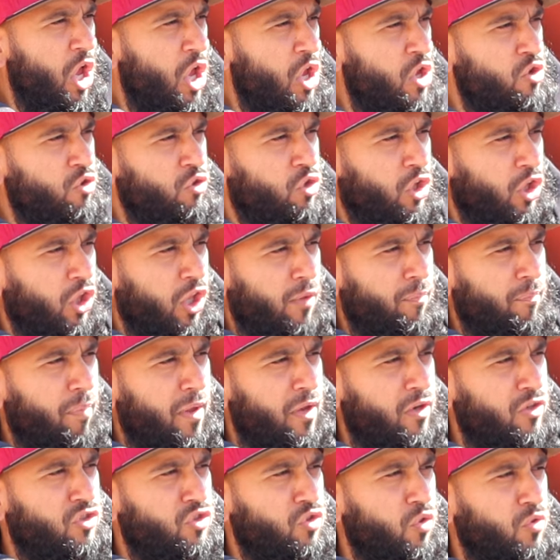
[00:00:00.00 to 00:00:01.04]
you
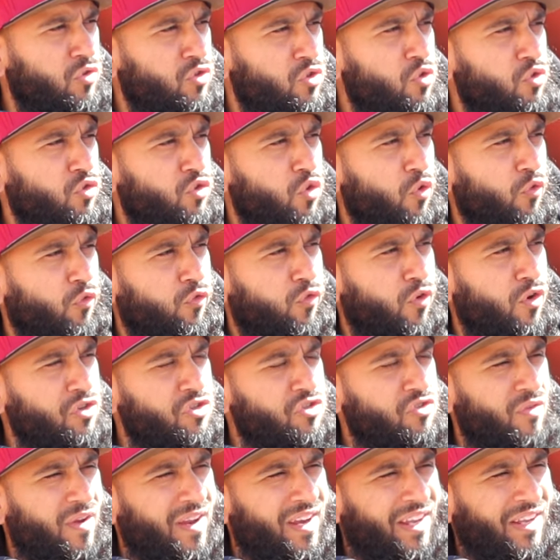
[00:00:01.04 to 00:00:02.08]
clickbait is so, you're so
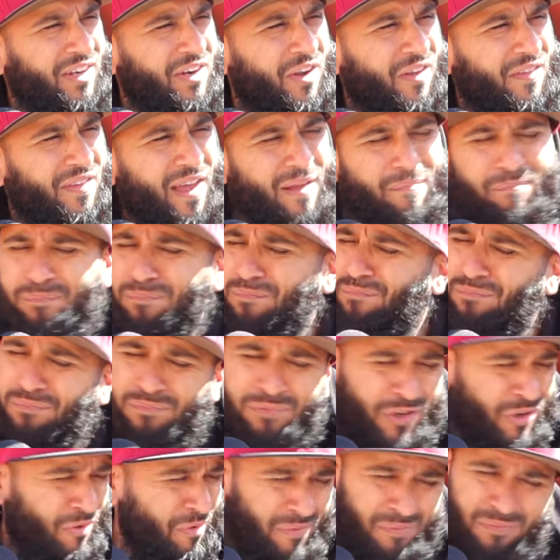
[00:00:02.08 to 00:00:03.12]
frustrating and all that.
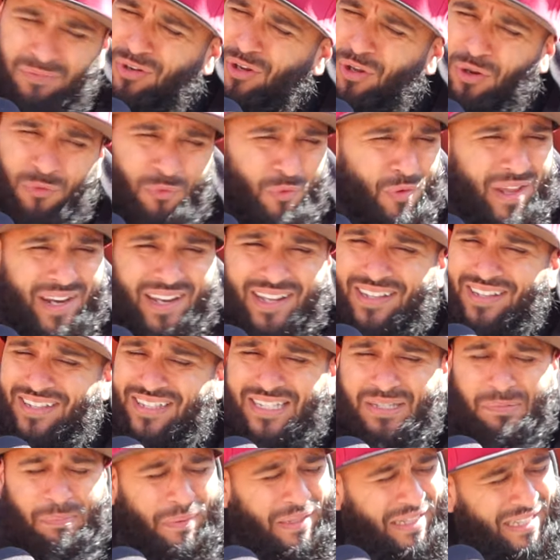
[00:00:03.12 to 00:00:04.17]
Good
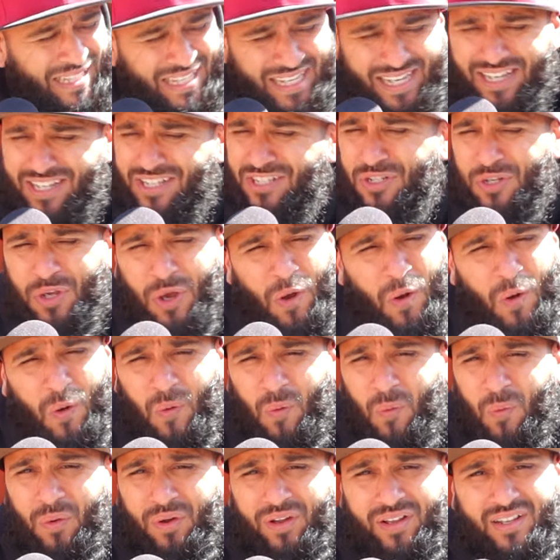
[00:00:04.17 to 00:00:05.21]
riddance. Please
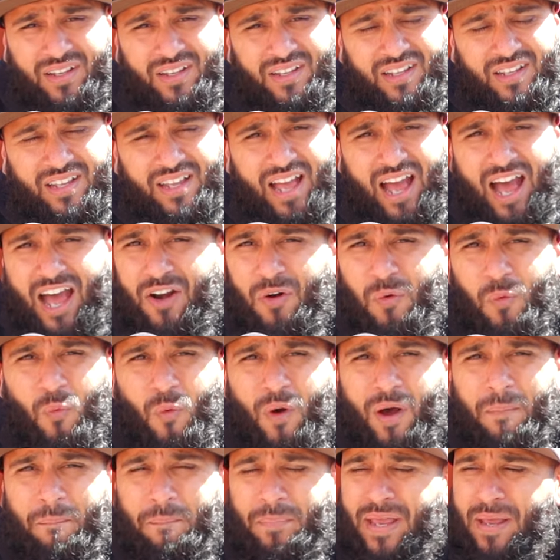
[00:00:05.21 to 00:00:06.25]
go. I don't
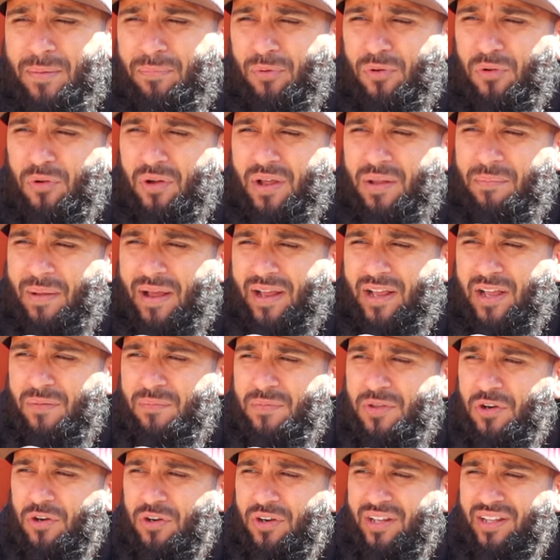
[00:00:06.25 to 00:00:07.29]
want people in my
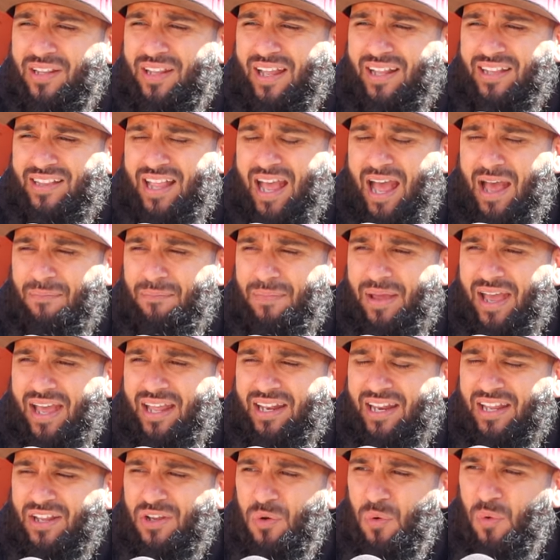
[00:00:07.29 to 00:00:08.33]
community like that,
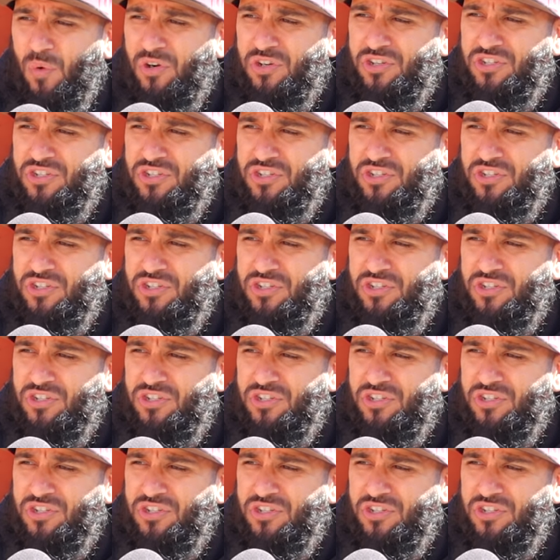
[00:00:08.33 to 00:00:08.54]
man. Like who are